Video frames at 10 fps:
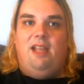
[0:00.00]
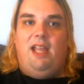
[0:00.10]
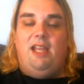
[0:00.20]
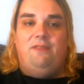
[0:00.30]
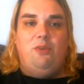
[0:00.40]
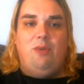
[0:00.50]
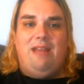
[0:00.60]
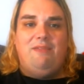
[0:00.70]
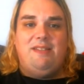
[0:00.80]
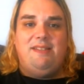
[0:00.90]
And if you
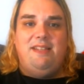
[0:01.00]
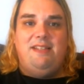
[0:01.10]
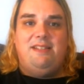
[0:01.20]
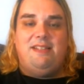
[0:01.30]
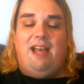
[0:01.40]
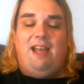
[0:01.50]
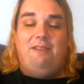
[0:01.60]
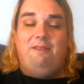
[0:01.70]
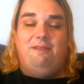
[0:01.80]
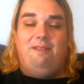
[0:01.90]
haven't seen it, I,